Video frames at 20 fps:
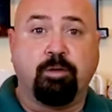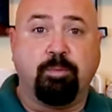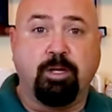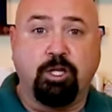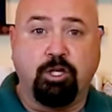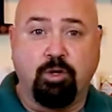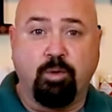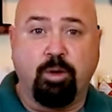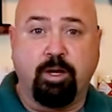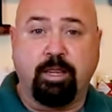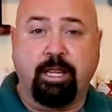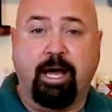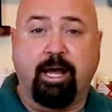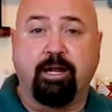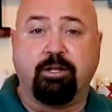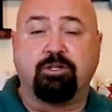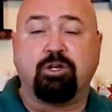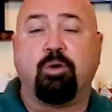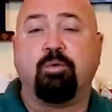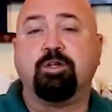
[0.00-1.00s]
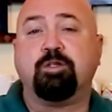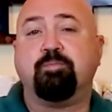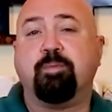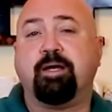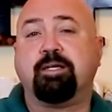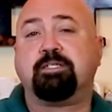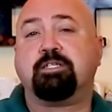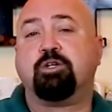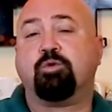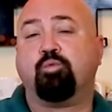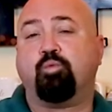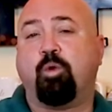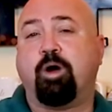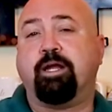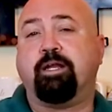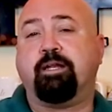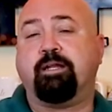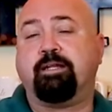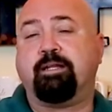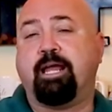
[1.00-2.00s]
to be doing that, it's always best to
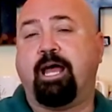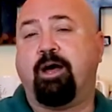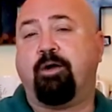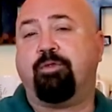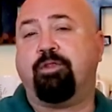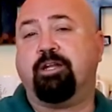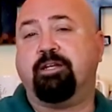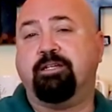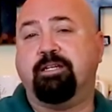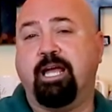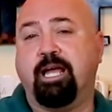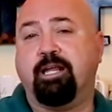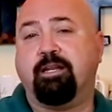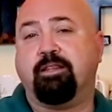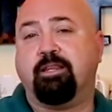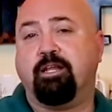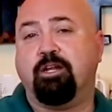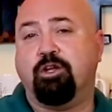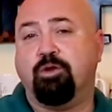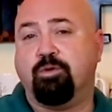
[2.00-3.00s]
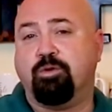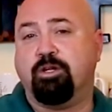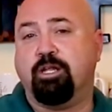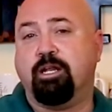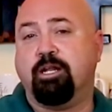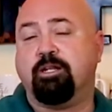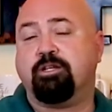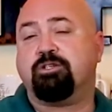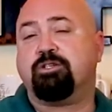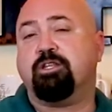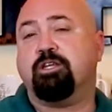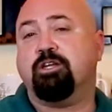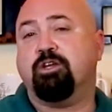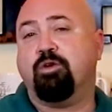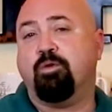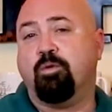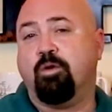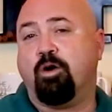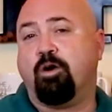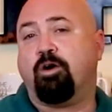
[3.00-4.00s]
write down the date that you did it so that
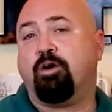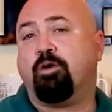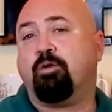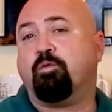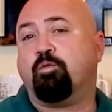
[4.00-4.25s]
you are